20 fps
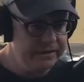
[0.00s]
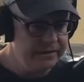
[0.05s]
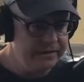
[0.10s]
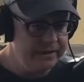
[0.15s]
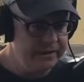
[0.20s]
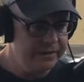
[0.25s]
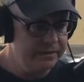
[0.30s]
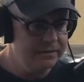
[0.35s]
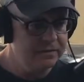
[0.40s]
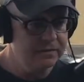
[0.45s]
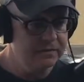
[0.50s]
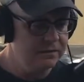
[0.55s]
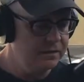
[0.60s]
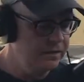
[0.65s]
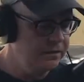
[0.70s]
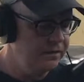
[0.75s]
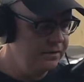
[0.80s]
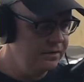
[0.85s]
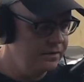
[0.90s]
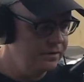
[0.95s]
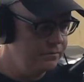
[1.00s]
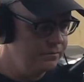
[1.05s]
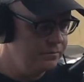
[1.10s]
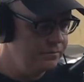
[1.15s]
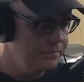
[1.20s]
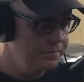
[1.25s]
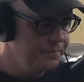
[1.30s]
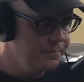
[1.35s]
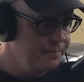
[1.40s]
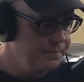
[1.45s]
things, and
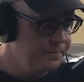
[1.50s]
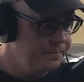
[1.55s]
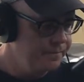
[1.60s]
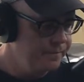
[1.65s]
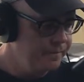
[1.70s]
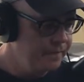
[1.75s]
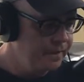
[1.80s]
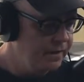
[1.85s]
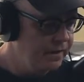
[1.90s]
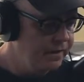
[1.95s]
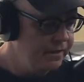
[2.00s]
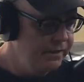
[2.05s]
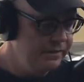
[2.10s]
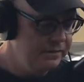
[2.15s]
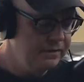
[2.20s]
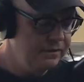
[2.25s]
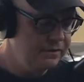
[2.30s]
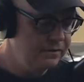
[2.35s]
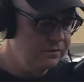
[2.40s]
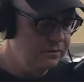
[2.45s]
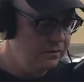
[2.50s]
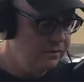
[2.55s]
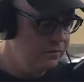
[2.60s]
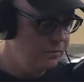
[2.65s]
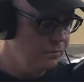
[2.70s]
then I just started